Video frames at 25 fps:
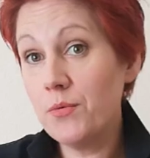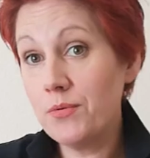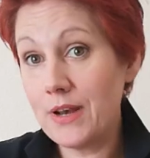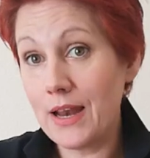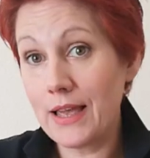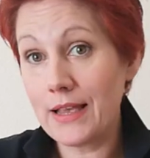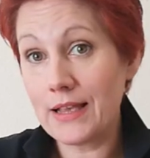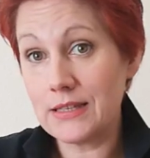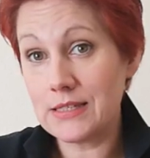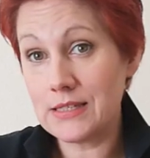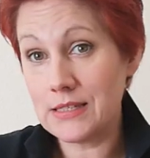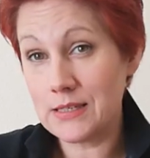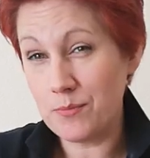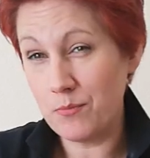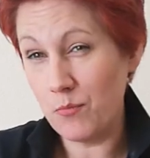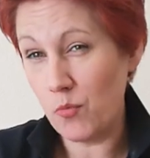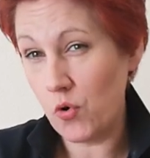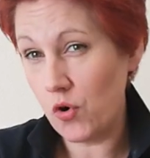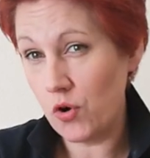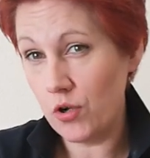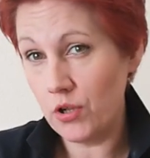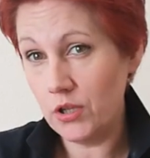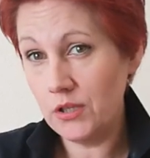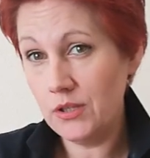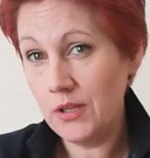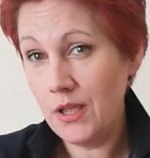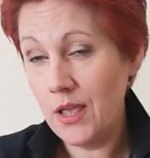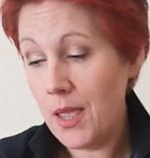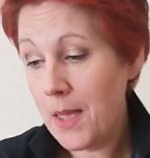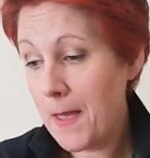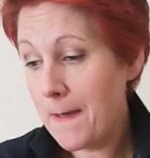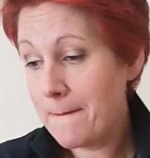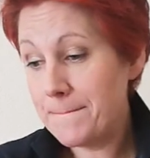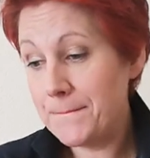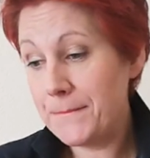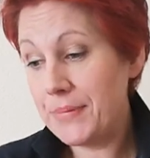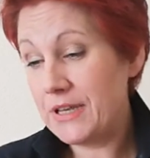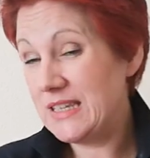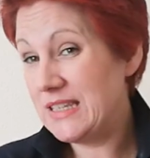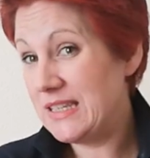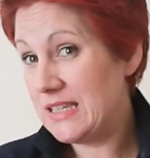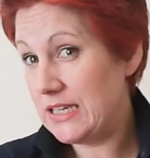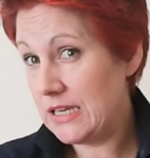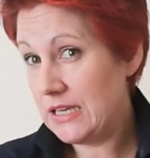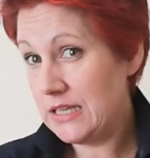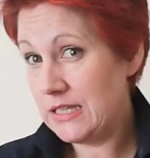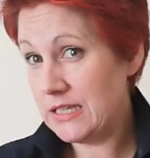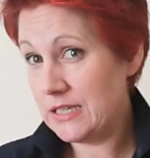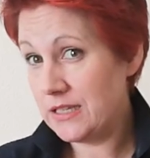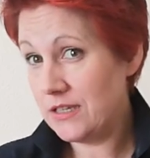you would like a small,
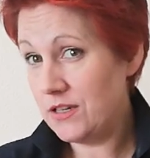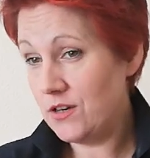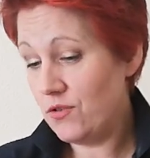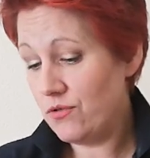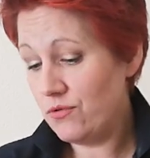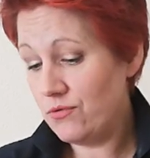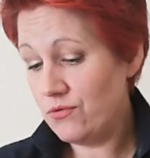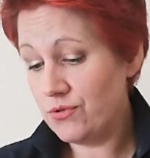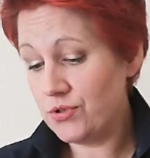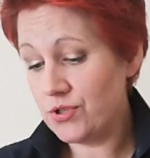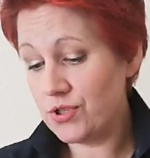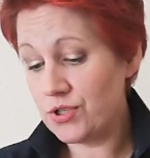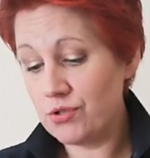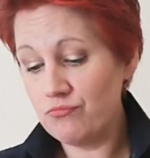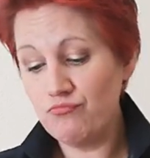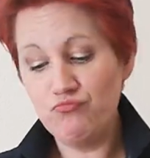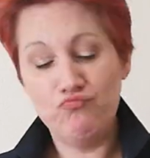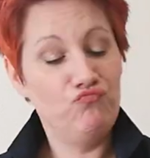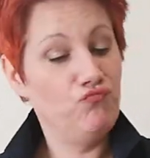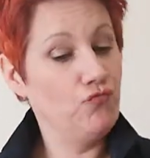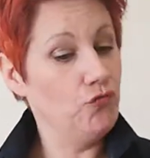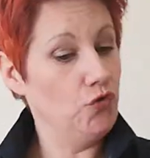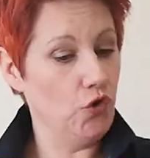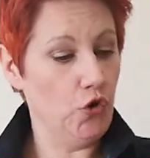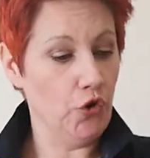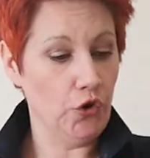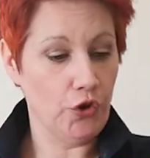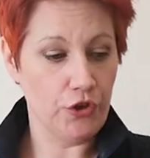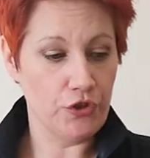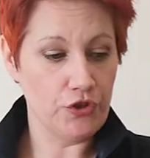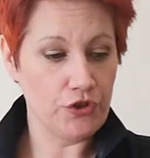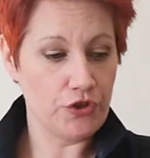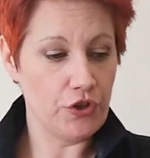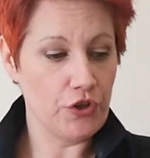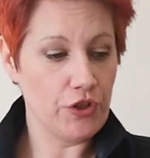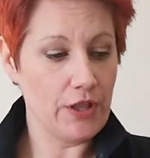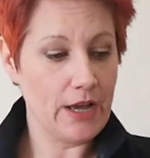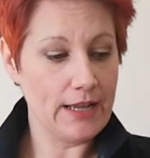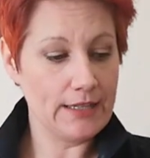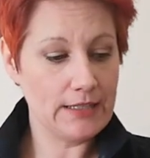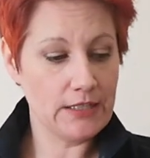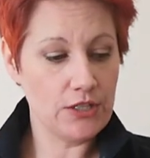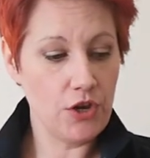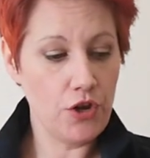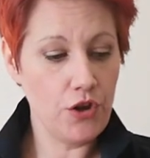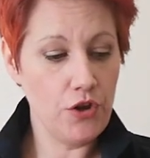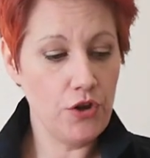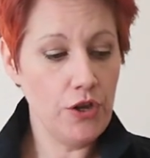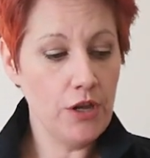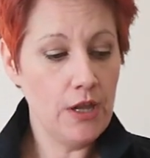petite nose, you can do that
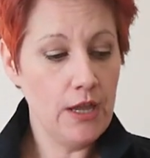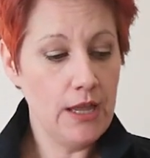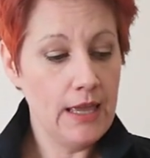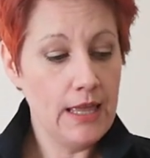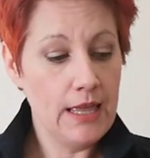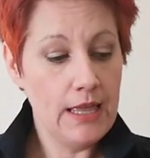too.